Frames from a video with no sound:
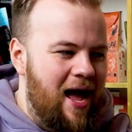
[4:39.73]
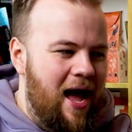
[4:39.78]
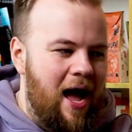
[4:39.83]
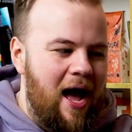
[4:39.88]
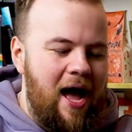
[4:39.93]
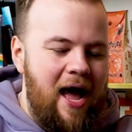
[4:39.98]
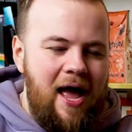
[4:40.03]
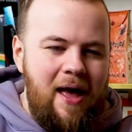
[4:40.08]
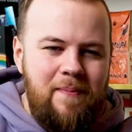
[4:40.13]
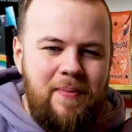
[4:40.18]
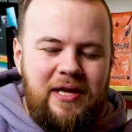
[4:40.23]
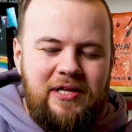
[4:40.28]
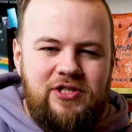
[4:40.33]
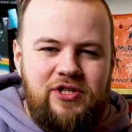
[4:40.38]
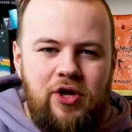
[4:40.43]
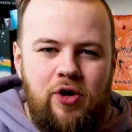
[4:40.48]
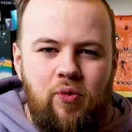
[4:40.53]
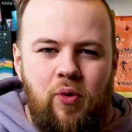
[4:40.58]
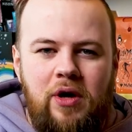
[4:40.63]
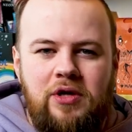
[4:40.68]
it means
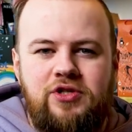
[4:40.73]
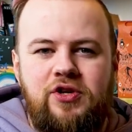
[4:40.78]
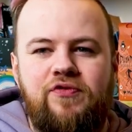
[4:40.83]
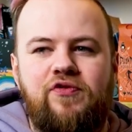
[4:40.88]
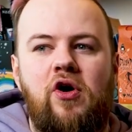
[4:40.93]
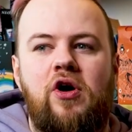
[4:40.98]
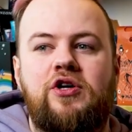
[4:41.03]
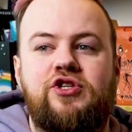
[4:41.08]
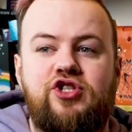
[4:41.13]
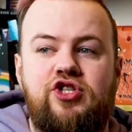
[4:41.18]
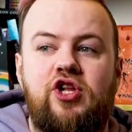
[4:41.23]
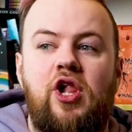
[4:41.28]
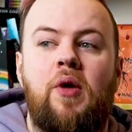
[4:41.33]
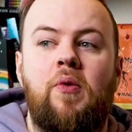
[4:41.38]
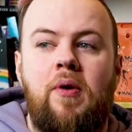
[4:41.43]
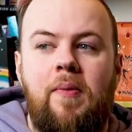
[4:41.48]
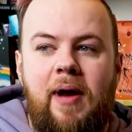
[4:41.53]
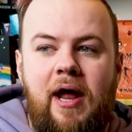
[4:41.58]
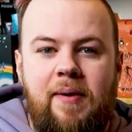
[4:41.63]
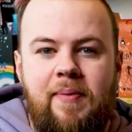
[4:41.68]
that whilst you've got a
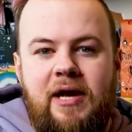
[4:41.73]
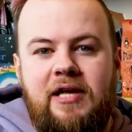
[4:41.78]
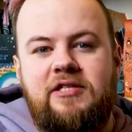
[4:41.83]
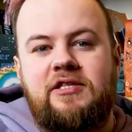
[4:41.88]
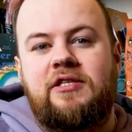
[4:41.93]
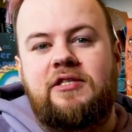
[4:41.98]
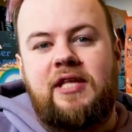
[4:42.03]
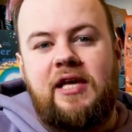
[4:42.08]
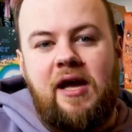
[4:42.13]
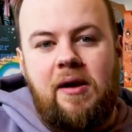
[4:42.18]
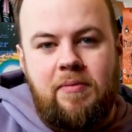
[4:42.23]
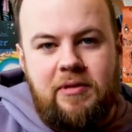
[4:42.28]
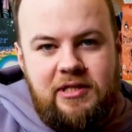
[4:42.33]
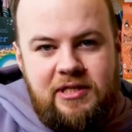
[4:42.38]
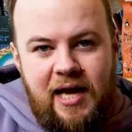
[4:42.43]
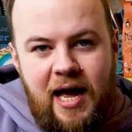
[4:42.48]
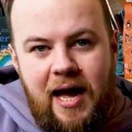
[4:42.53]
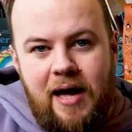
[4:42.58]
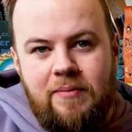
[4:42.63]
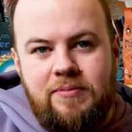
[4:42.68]
slower mana base because they come in
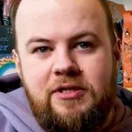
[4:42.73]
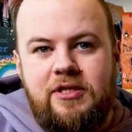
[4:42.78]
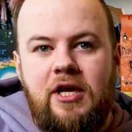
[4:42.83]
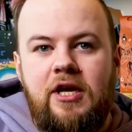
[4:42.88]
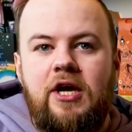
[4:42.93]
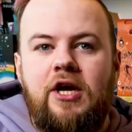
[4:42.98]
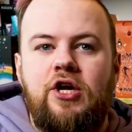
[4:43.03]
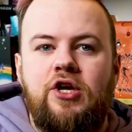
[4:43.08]
tapped,